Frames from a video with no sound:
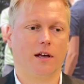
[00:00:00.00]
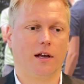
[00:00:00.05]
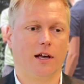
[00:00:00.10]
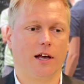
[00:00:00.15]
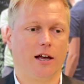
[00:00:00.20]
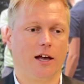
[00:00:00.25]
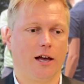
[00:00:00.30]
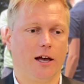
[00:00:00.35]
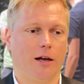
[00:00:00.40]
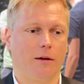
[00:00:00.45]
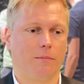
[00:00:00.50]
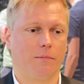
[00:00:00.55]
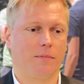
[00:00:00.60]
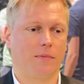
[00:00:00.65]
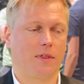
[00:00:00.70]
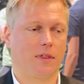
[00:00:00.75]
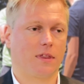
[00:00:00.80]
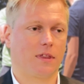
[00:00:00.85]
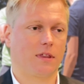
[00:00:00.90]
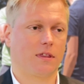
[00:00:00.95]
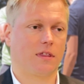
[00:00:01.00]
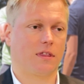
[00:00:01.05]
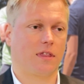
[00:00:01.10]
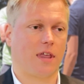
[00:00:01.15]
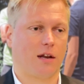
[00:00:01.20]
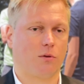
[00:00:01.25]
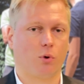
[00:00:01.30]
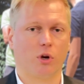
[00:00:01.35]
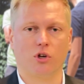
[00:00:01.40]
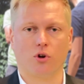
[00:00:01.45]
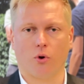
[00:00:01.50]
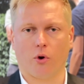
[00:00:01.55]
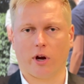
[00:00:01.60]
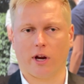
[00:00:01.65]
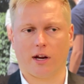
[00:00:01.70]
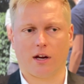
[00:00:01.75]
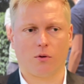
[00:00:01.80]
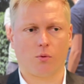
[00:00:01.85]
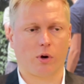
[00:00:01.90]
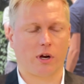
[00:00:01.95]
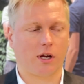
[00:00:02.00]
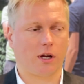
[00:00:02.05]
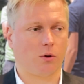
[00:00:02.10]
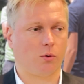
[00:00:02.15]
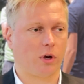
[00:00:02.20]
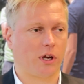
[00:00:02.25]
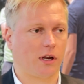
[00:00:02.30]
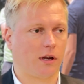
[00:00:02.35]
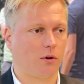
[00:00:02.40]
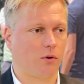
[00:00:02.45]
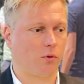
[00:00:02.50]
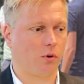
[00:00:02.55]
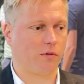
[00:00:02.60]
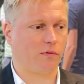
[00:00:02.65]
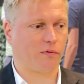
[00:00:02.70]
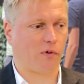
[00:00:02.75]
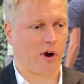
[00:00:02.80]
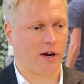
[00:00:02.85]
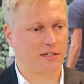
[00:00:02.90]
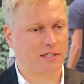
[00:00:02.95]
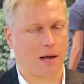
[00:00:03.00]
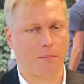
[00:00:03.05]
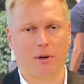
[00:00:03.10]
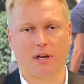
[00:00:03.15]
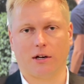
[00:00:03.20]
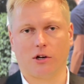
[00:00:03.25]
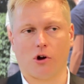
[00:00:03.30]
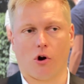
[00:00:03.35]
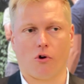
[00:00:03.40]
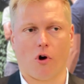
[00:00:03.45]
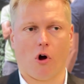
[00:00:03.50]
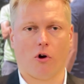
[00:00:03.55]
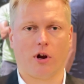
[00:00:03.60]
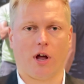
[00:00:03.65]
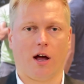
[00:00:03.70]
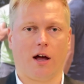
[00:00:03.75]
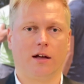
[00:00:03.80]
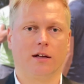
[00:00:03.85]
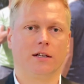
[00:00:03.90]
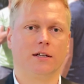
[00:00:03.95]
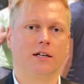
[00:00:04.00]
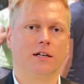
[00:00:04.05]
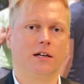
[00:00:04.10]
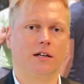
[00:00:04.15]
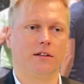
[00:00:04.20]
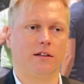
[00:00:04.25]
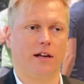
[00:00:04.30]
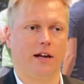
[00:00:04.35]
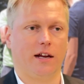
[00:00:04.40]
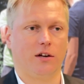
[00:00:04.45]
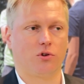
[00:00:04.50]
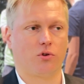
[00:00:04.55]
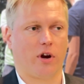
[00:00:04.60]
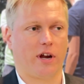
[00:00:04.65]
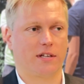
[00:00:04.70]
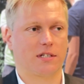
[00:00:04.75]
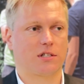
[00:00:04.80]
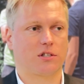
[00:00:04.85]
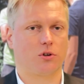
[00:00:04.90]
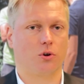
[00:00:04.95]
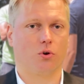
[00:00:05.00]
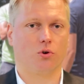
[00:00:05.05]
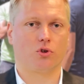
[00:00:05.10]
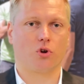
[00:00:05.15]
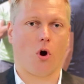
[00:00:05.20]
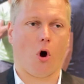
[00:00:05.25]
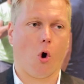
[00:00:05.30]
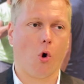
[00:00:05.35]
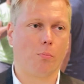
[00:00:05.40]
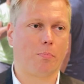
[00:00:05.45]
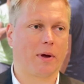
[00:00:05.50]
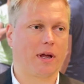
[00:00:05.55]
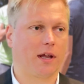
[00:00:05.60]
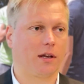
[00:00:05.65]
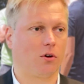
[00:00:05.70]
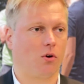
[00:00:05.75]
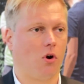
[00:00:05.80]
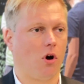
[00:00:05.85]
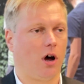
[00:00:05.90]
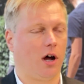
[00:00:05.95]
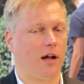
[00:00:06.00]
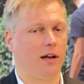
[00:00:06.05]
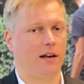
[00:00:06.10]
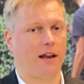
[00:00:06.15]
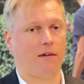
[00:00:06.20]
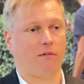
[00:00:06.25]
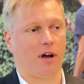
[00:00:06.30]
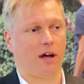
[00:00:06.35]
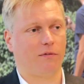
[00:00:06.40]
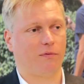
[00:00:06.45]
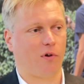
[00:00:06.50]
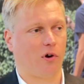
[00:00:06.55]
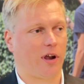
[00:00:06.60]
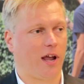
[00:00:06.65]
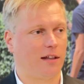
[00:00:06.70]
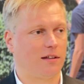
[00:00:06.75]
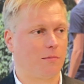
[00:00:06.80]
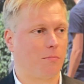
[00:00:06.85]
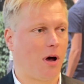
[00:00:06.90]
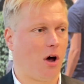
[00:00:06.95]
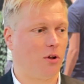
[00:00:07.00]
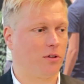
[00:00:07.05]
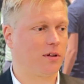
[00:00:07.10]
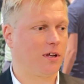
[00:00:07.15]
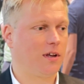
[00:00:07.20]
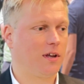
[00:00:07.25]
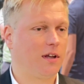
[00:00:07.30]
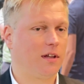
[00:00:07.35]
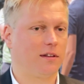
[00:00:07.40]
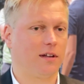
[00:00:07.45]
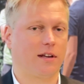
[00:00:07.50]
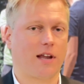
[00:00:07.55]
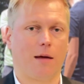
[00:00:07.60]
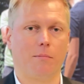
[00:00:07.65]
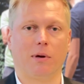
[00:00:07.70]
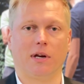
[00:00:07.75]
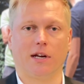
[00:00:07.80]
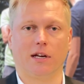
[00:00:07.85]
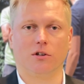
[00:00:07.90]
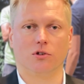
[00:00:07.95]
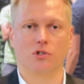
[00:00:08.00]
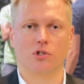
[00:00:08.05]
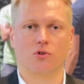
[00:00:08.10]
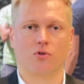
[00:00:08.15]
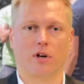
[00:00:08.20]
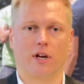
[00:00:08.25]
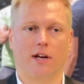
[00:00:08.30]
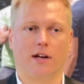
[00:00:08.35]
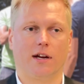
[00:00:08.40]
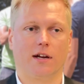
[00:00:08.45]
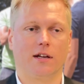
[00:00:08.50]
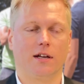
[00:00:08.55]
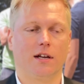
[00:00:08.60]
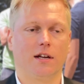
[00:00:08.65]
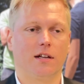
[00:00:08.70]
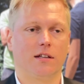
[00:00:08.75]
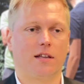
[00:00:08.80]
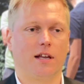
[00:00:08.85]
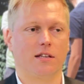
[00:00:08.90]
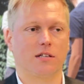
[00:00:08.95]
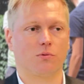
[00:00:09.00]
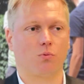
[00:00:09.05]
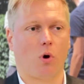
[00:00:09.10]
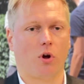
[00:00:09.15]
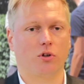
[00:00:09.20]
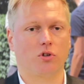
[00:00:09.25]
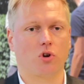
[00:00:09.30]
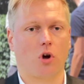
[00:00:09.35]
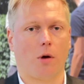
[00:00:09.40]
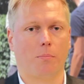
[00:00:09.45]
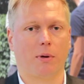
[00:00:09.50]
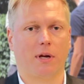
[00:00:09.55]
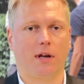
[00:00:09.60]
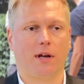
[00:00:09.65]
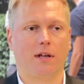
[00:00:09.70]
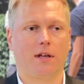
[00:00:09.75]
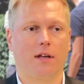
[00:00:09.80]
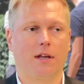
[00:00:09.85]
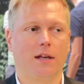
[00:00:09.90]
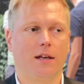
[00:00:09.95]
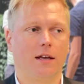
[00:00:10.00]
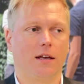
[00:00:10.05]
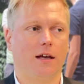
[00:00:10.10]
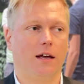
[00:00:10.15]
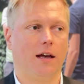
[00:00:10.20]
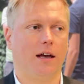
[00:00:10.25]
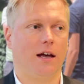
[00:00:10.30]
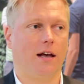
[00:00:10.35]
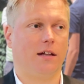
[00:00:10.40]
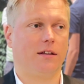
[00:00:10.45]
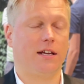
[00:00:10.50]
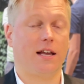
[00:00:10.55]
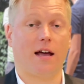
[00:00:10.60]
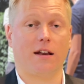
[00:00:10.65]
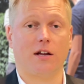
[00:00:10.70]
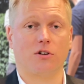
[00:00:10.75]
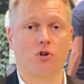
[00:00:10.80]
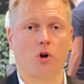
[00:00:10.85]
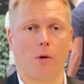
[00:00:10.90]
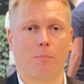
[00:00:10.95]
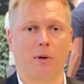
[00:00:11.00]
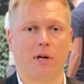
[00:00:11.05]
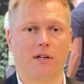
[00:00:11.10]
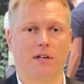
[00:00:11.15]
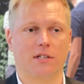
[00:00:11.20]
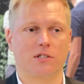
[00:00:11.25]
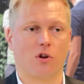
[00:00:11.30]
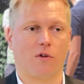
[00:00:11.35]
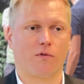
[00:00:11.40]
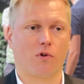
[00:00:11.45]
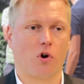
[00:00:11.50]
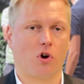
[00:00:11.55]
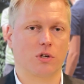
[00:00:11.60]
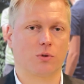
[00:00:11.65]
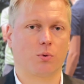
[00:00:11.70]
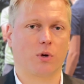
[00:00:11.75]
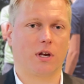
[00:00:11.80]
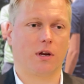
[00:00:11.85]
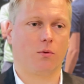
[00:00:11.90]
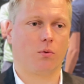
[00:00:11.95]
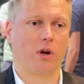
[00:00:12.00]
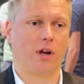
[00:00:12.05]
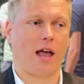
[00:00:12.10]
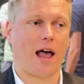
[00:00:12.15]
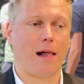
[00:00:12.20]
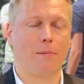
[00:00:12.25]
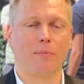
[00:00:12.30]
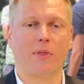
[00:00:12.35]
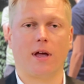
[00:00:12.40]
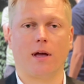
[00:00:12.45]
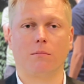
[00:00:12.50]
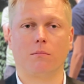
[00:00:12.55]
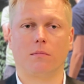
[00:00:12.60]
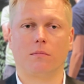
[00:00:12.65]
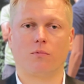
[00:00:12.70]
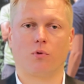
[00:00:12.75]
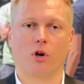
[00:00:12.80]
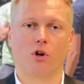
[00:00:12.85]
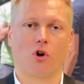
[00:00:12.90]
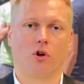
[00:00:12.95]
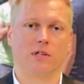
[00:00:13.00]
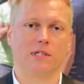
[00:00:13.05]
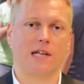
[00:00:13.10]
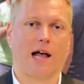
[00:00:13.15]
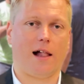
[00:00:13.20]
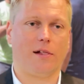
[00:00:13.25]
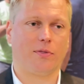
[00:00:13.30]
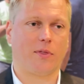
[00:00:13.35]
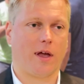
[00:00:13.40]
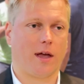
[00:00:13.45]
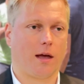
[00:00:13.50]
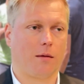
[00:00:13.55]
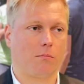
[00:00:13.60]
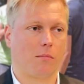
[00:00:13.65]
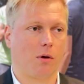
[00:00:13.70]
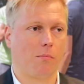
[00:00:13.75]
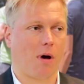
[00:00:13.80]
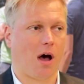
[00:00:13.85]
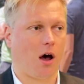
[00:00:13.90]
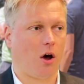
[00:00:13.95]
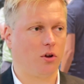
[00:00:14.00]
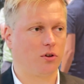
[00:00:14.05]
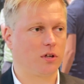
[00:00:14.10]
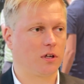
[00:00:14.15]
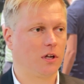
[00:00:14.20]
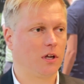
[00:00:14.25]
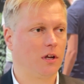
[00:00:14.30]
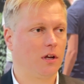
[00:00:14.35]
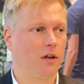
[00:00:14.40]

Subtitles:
that we're doing. We, for example, in Corona, the interest to open or never forget about the camping industry. That's one topic. The other topic is, of course, we help them, we consult them about